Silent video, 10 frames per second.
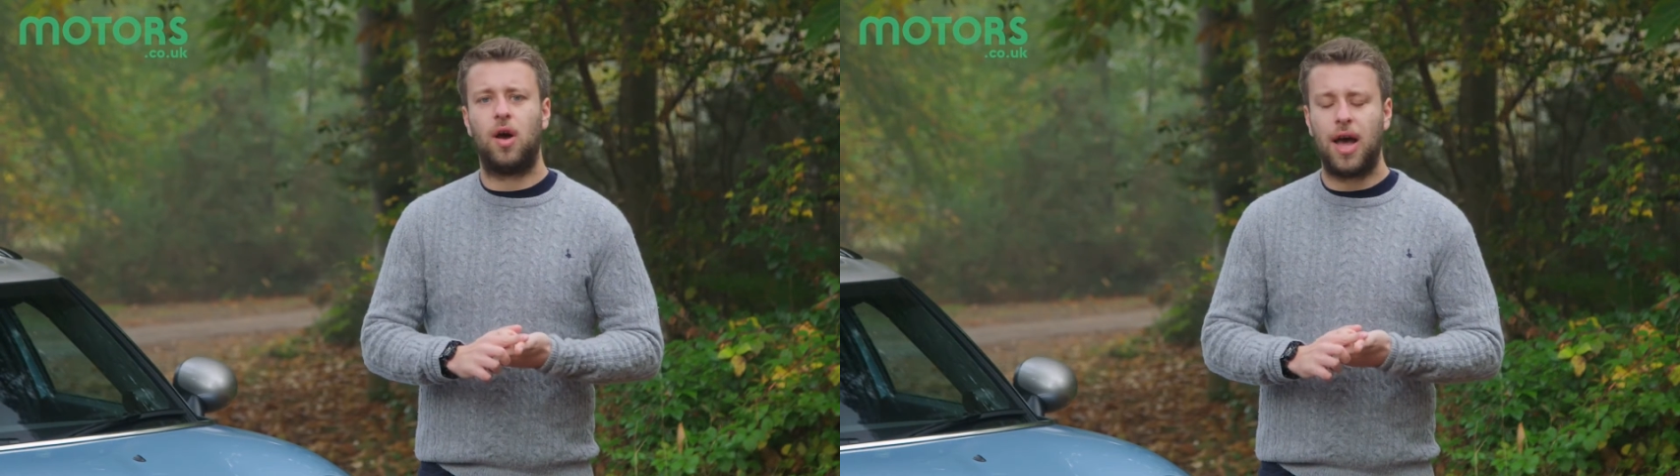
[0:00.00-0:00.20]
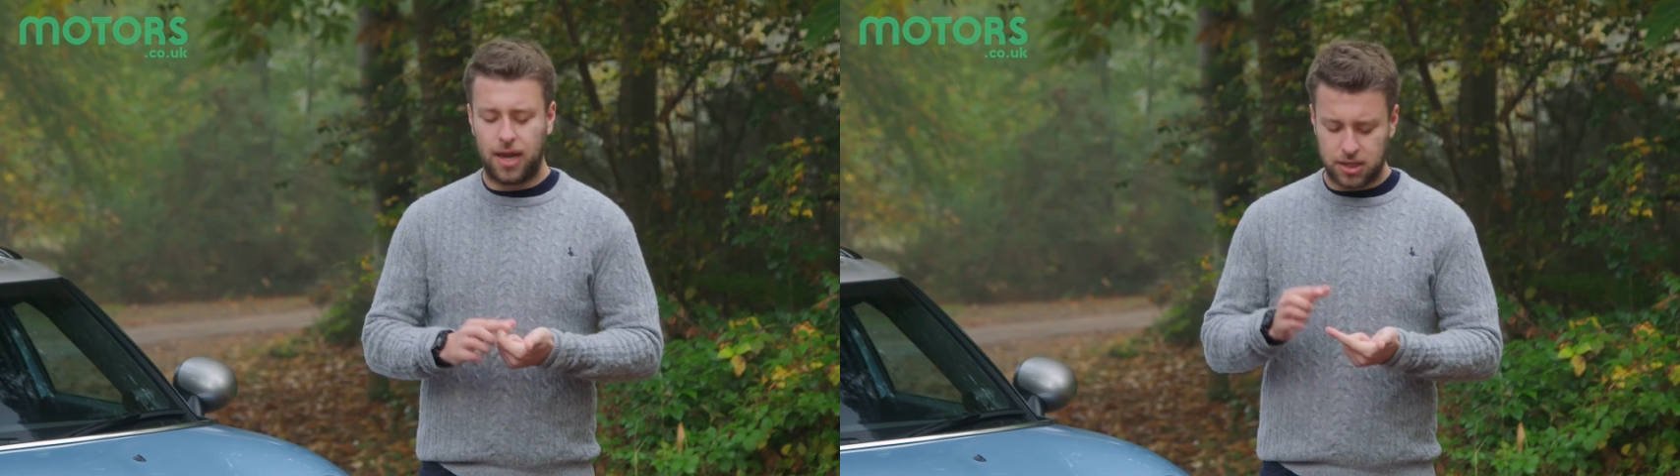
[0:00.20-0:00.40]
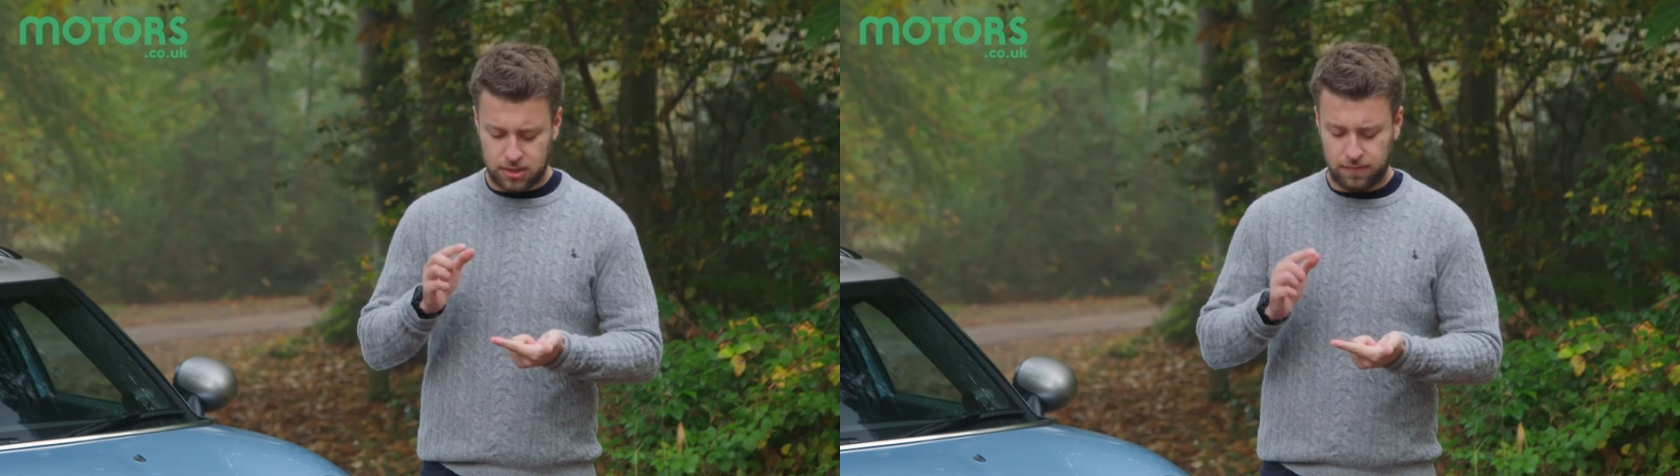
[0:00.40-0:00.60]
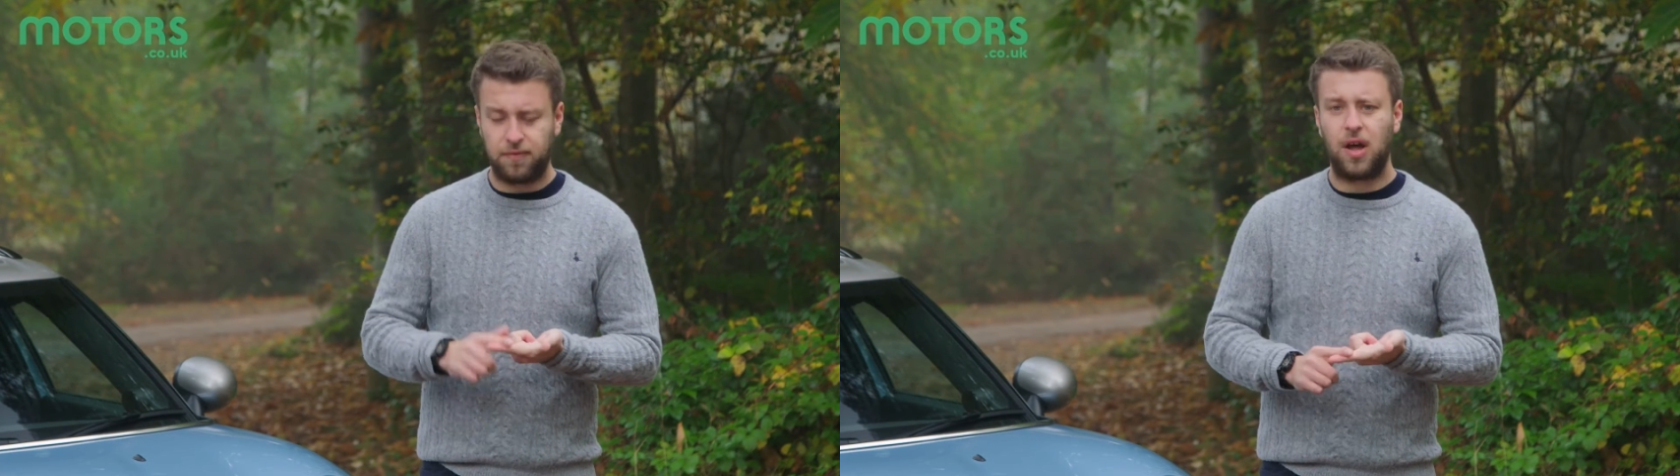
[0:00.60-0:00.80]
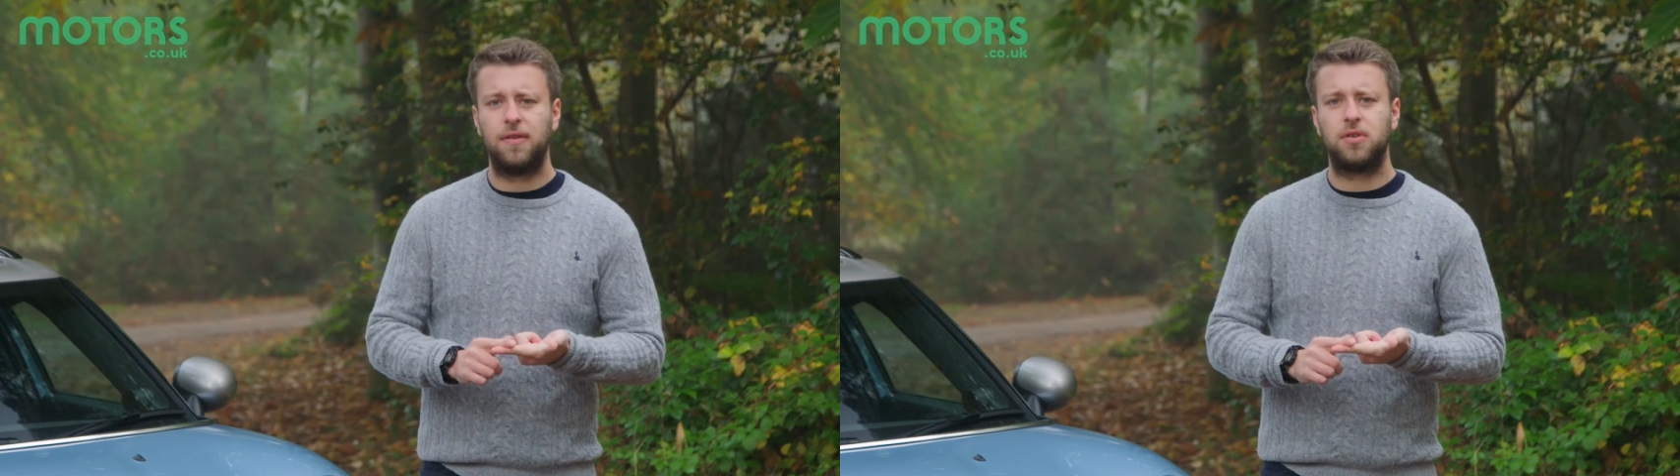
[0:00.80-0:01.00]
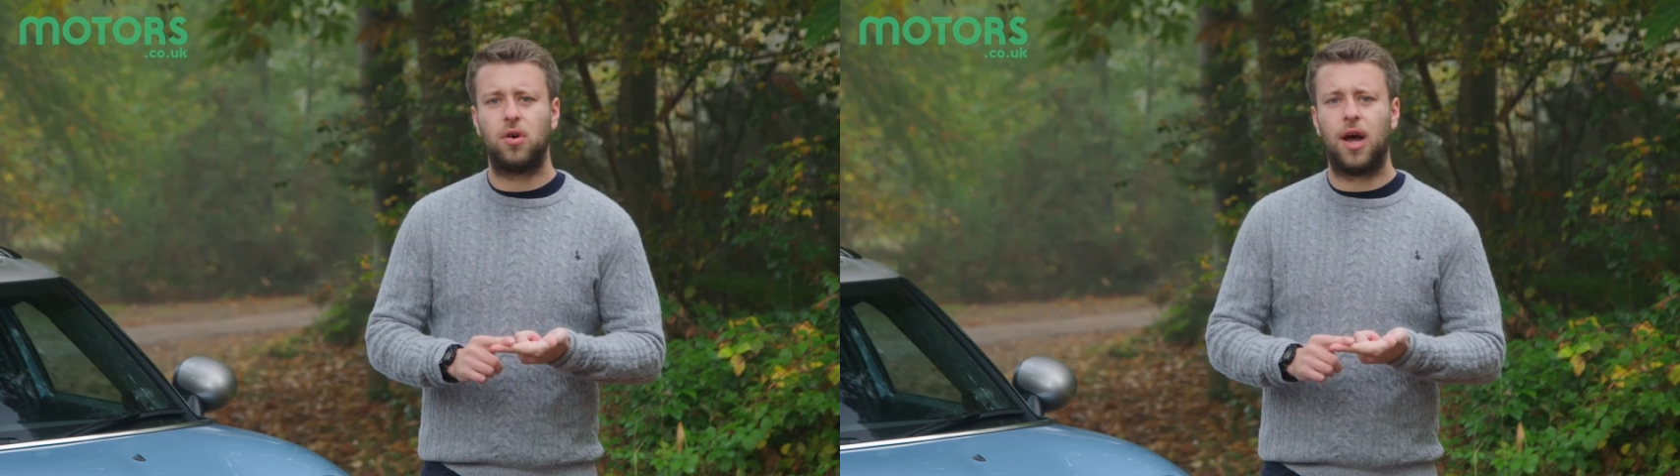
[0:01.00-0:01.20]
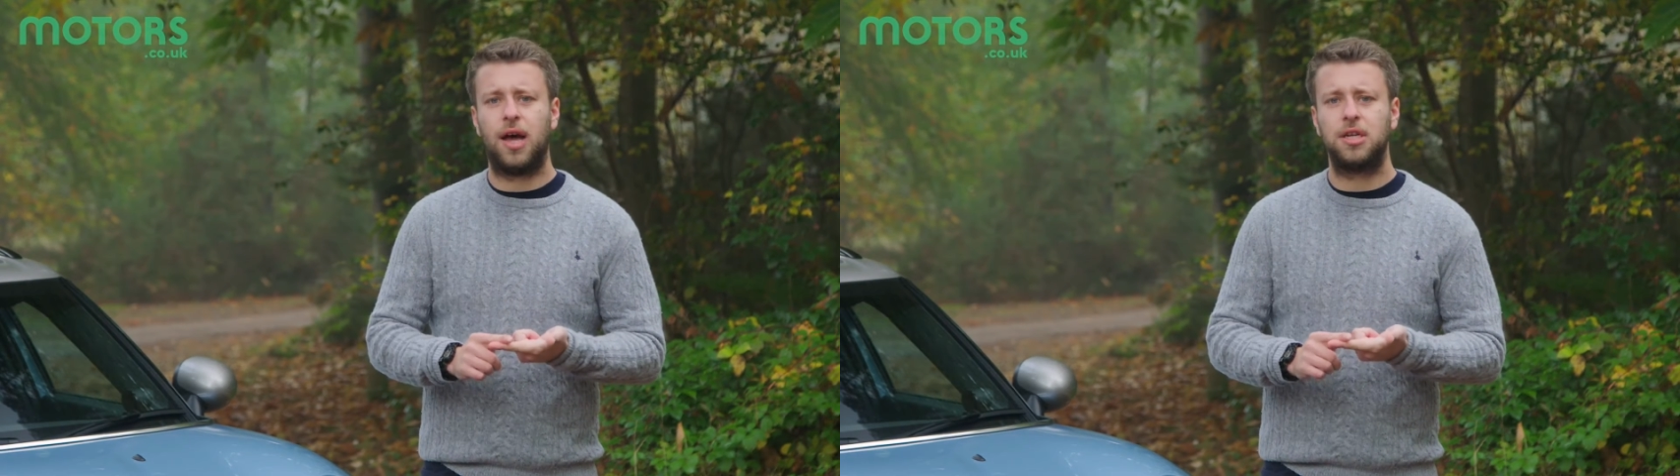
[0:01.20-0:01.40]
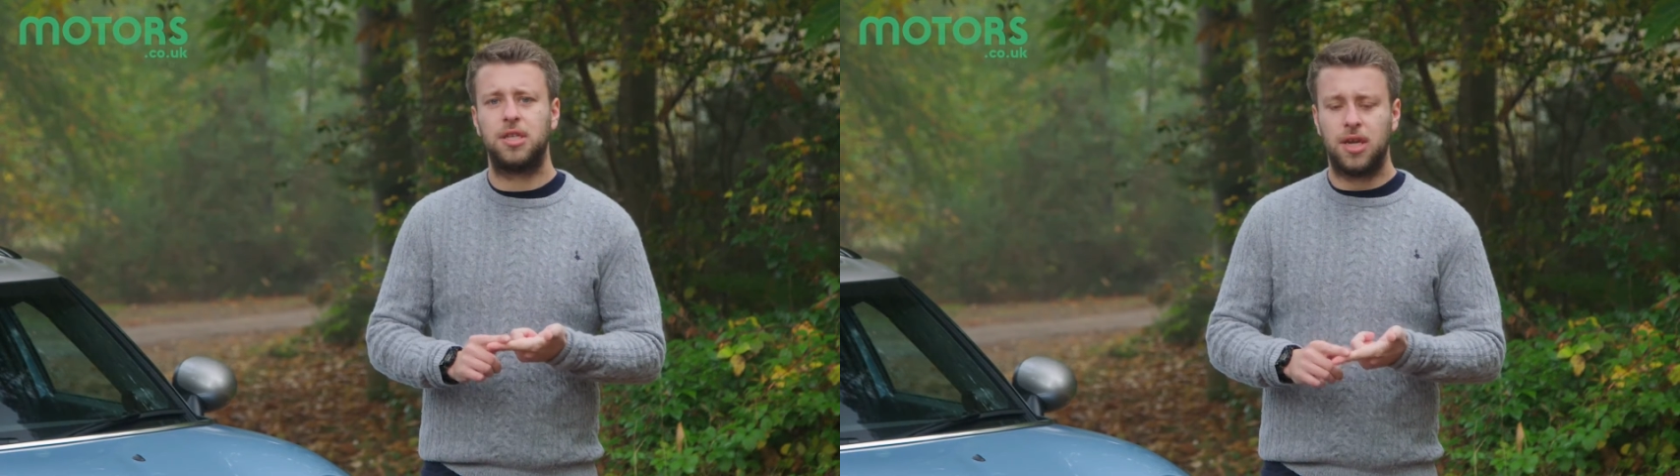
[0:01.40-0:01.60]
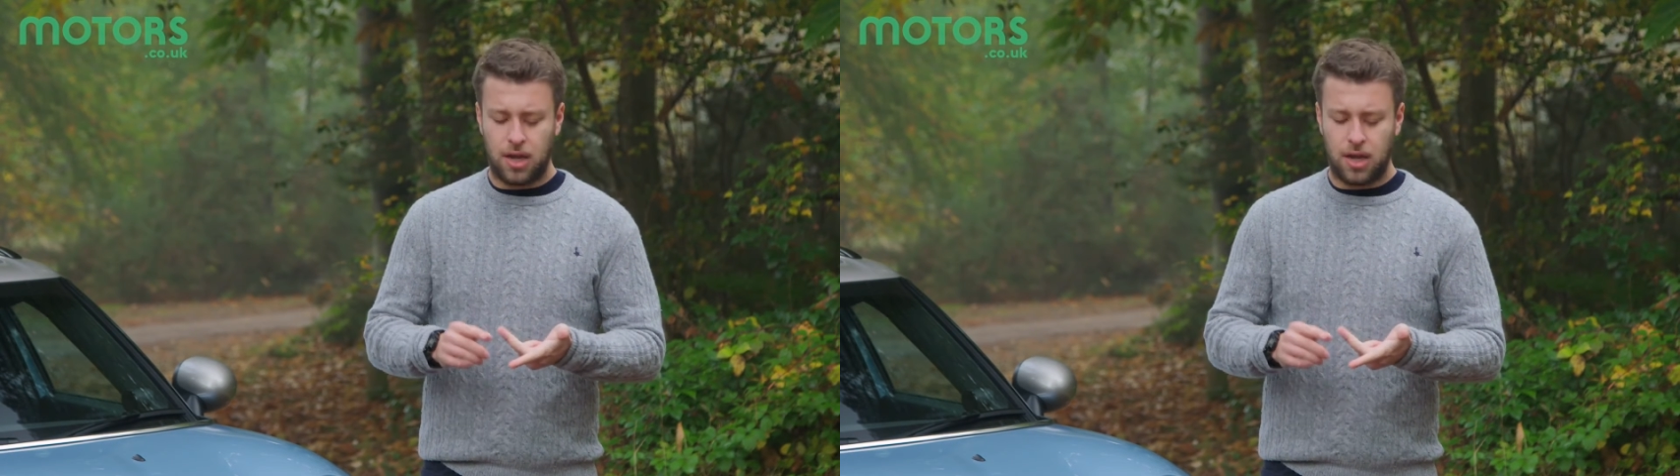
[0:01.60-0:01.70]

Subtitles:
hatch, the 5-door hatch,